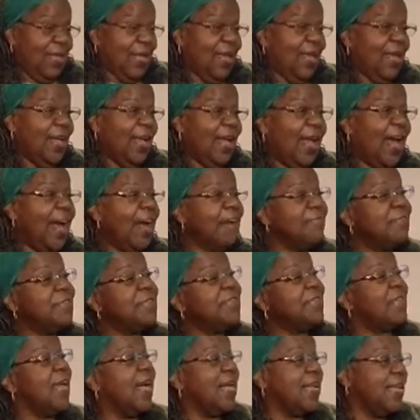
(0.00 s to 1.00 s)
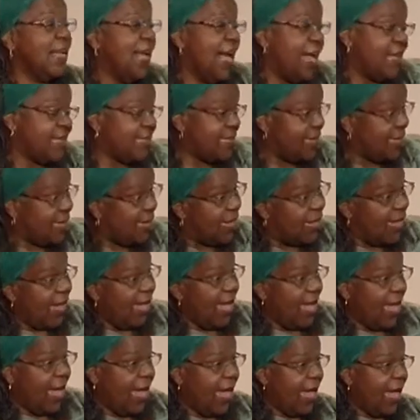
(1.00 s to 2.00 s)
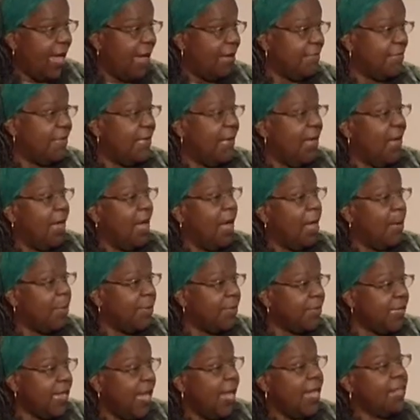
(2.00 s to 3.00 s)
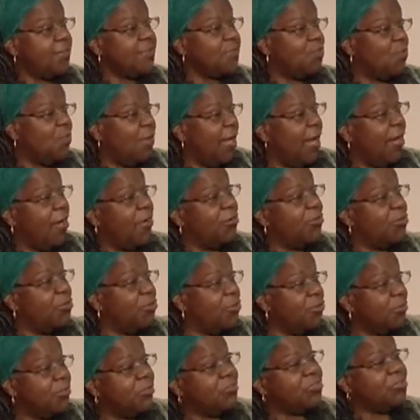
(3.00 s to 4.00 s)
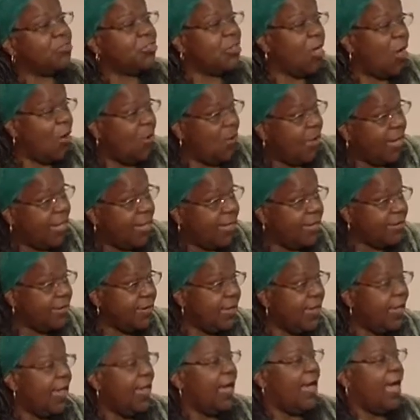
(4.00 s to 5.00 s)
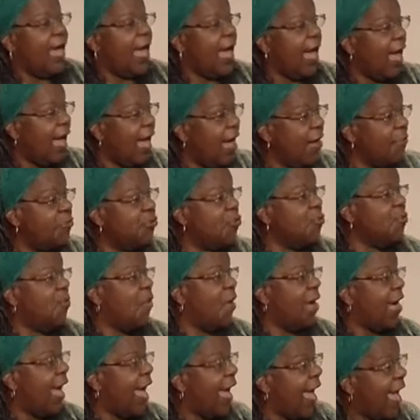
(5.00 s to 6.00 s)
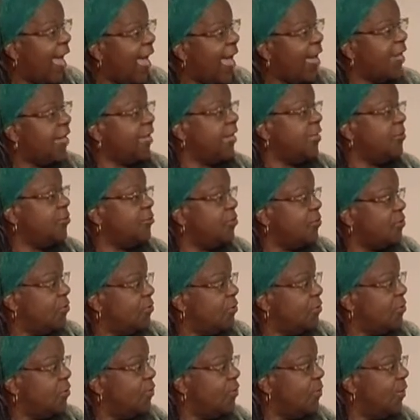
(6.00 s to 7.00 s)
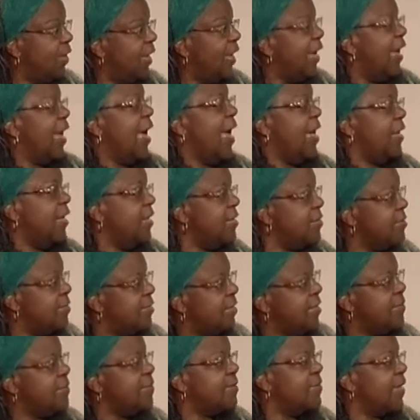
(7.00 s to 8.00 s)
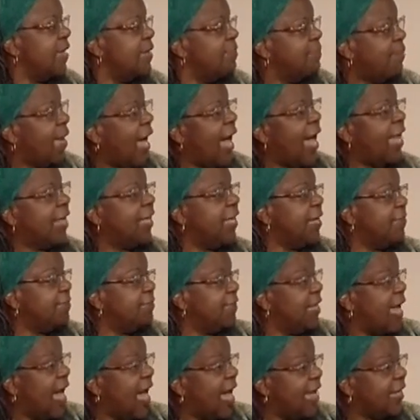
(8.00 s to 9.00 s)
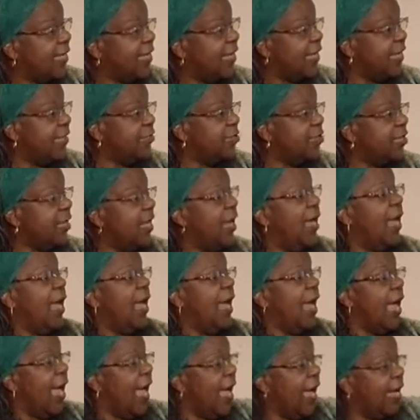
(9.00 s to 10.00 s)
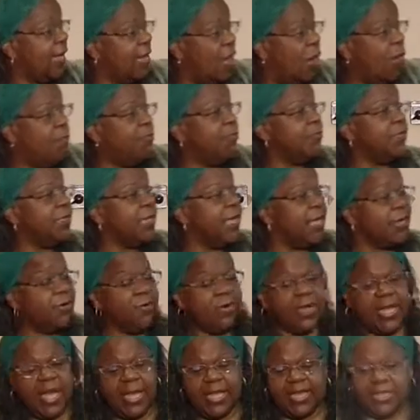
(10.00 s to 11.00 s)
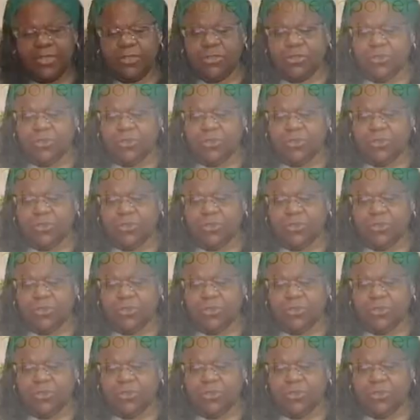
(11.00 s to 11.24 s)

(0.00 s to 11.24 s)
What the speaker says: Every study has to have a place where you're showing how you are adding to an existing body of knowledge and hopefully creating new